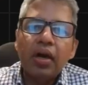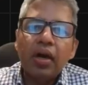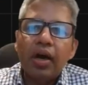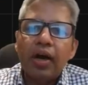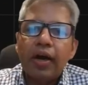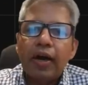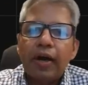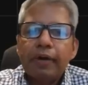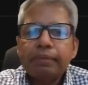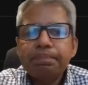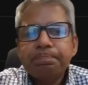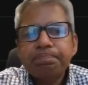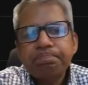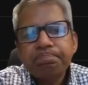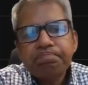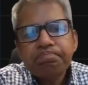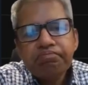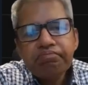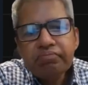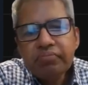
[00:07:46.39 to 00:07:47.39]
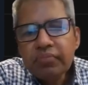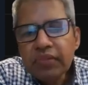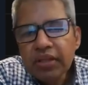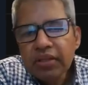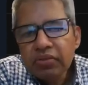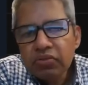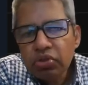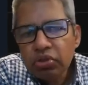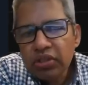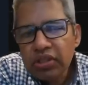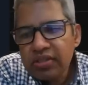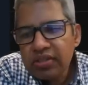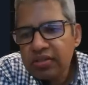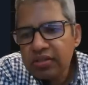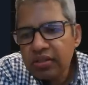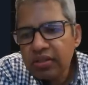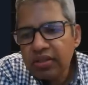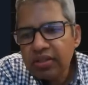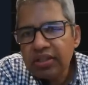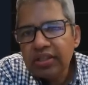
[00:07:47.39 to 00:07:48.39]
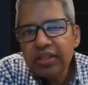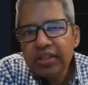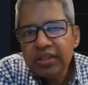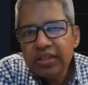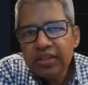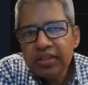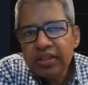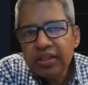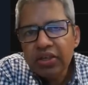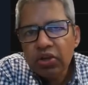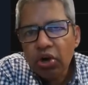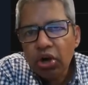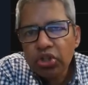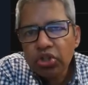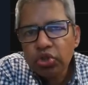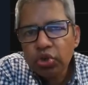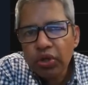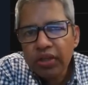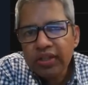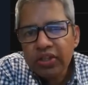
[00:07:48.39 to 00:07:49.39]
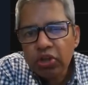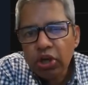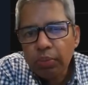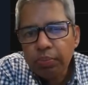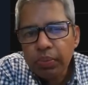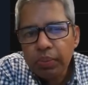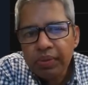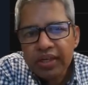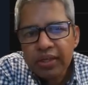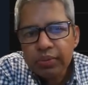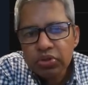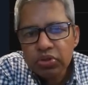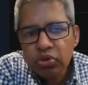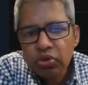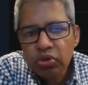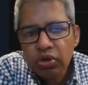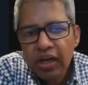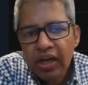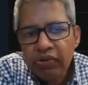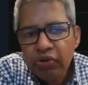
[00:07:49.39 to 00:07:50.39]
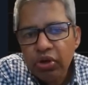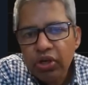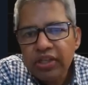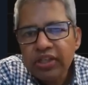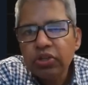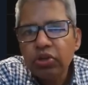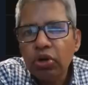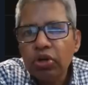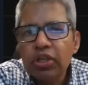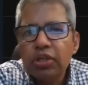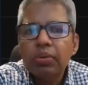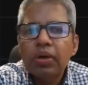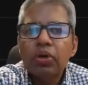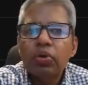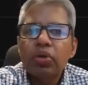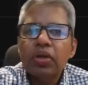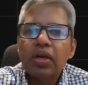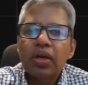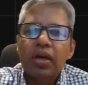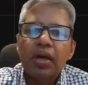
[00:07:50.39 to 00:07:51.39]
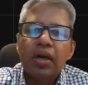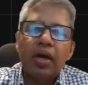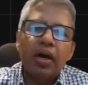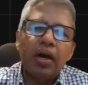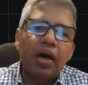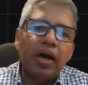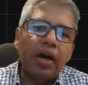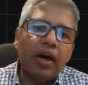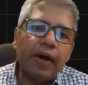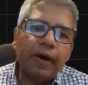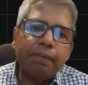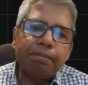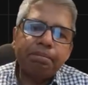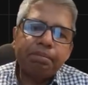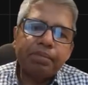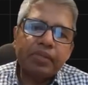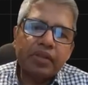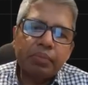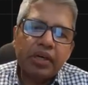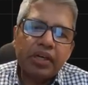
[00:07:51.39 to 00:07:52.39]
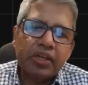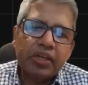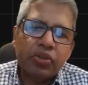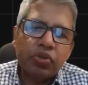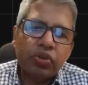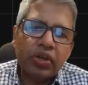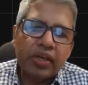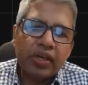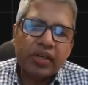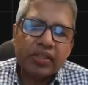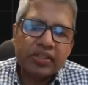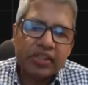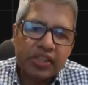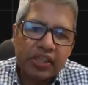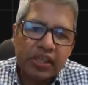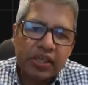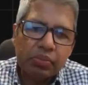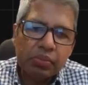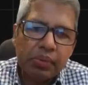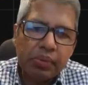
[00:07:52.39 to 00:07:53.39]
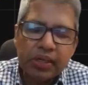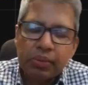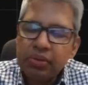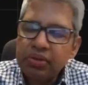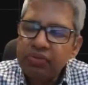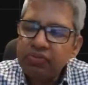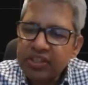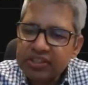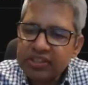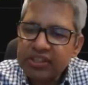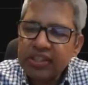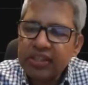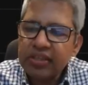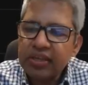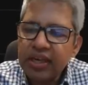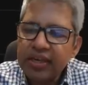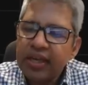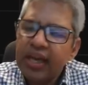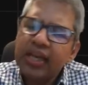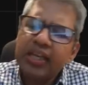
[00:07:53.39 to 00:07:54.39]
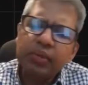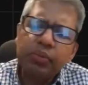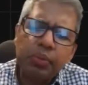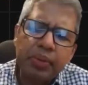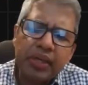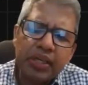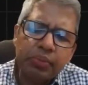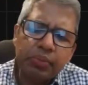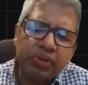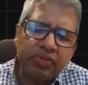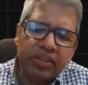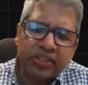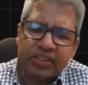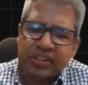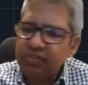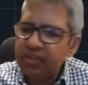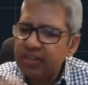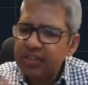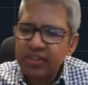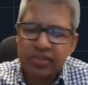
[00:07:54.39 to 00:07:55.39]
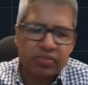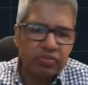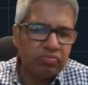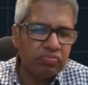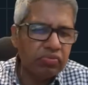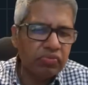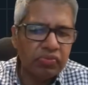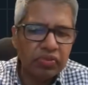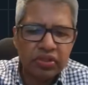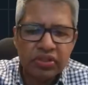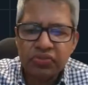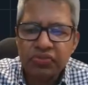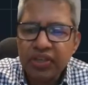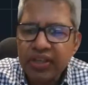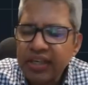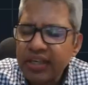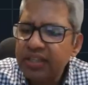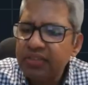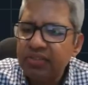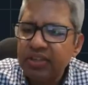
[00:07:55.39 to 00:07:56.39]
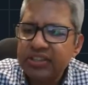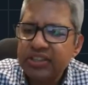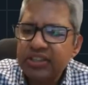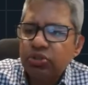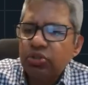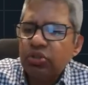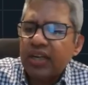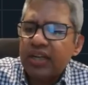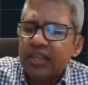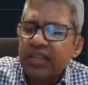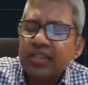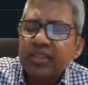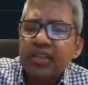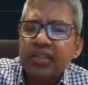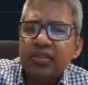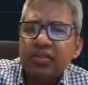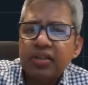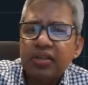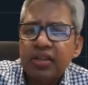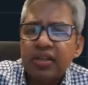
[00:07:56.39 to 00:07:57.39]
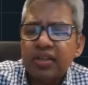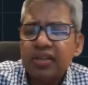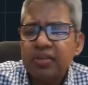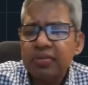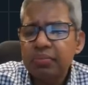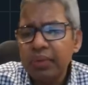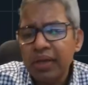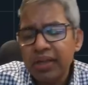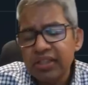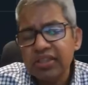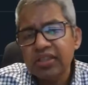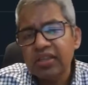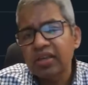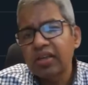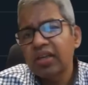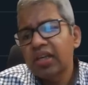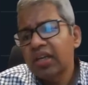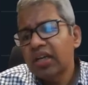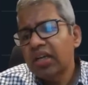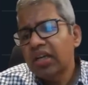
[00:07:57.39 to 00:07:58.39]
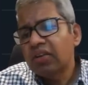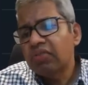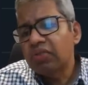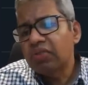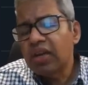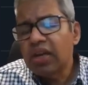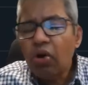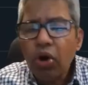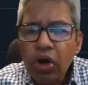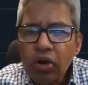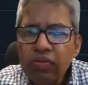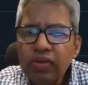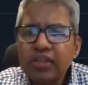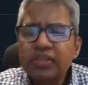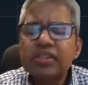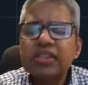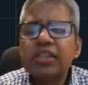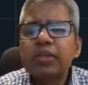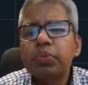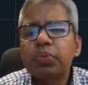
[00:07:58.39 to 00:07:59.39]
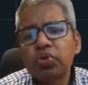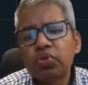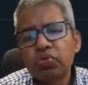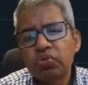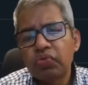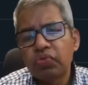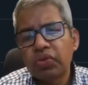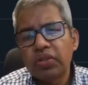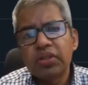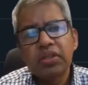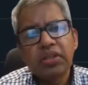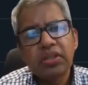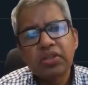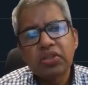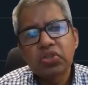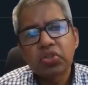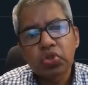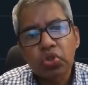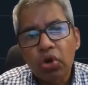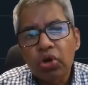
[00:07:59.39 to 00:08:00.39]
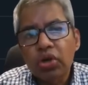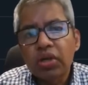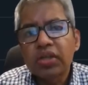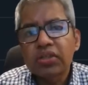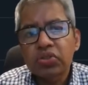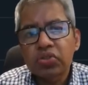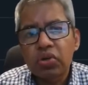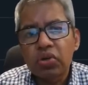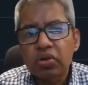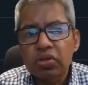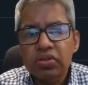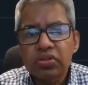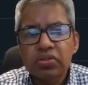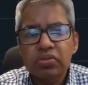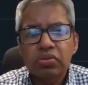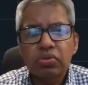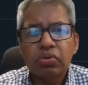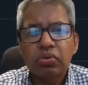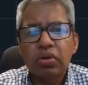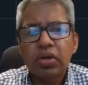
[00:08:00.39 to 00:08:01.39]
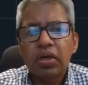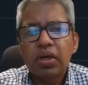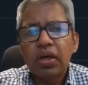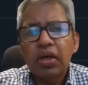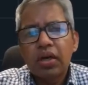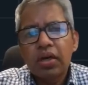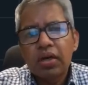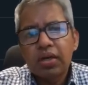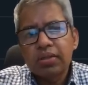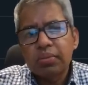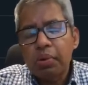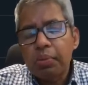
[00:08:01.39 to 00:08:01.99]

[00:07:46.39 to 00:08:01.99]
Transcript: uh, so this the not showing the top momentum score I have already talked about, but you can consider momentum investing, and any momentum investing, whether it's weekend investing or any other manager, will always keep you with the stronger stocks. So the